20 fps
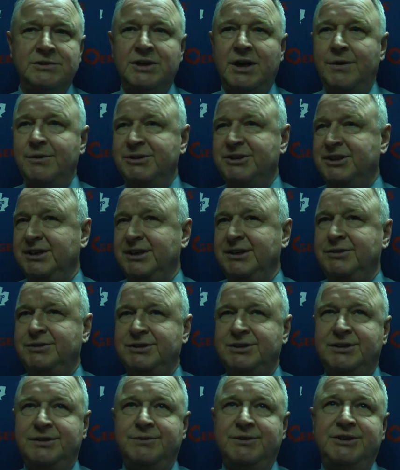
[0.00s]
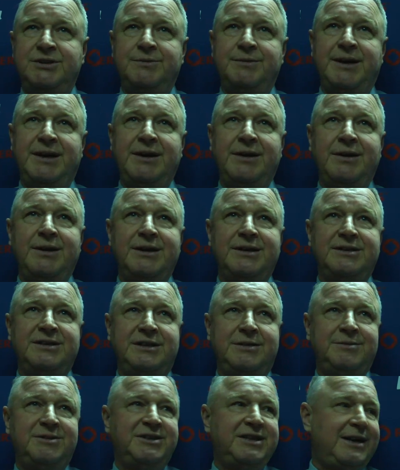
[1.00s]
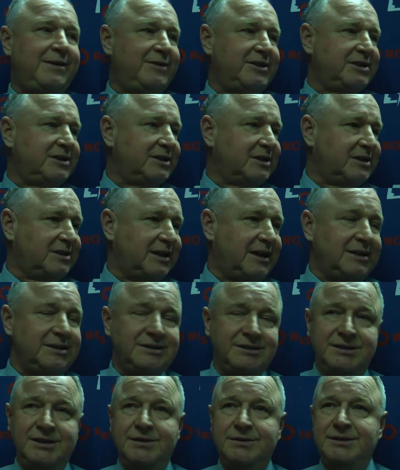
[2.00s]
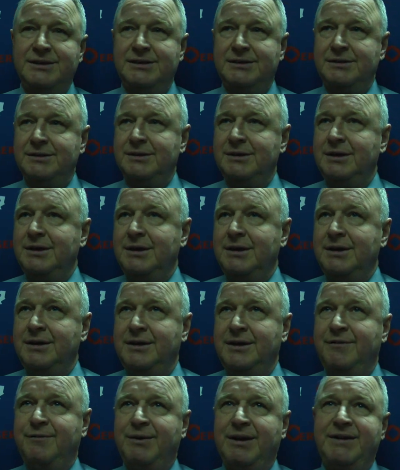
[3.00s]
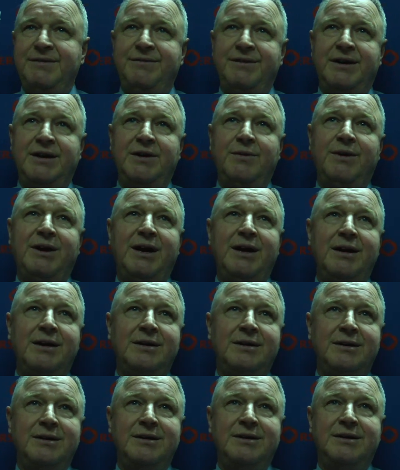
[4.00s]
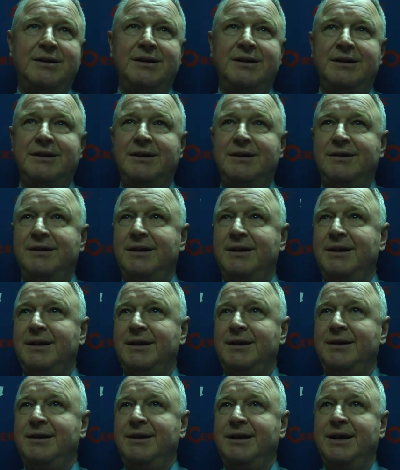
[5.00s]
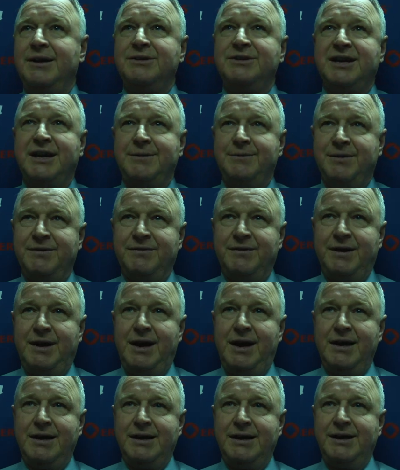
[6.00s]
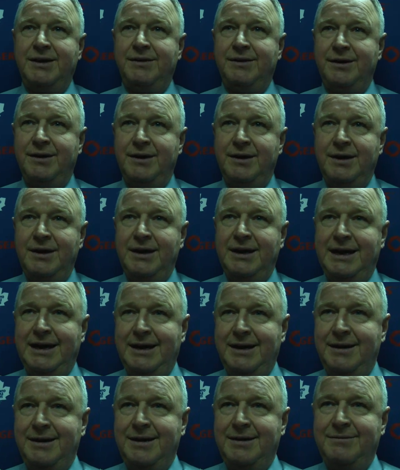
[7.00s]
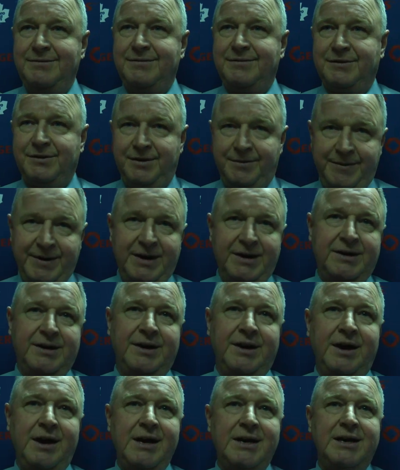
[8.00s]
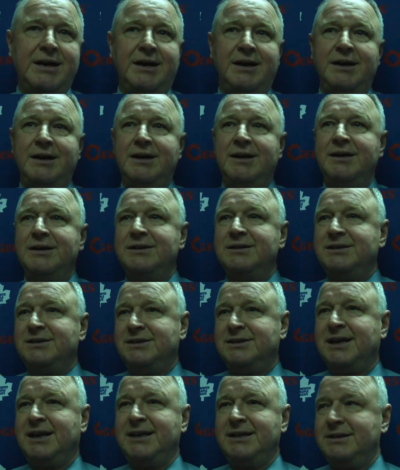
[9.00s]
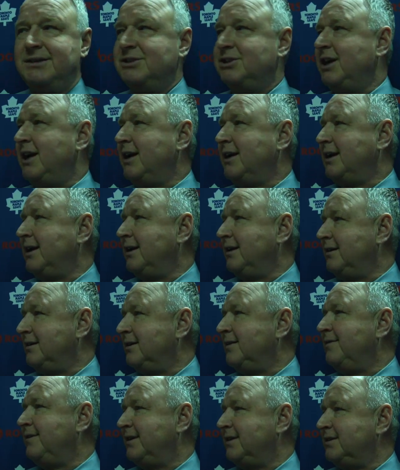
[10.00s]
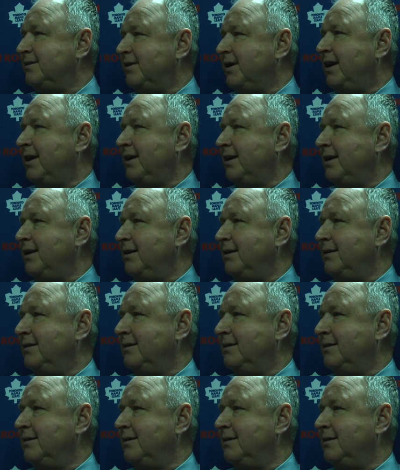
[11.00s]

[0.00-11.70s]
it's always an interesting when your minor league team is having success, you know, and they played very well. And their type of hockey for the American Hockey League is tight checking defensive hockey.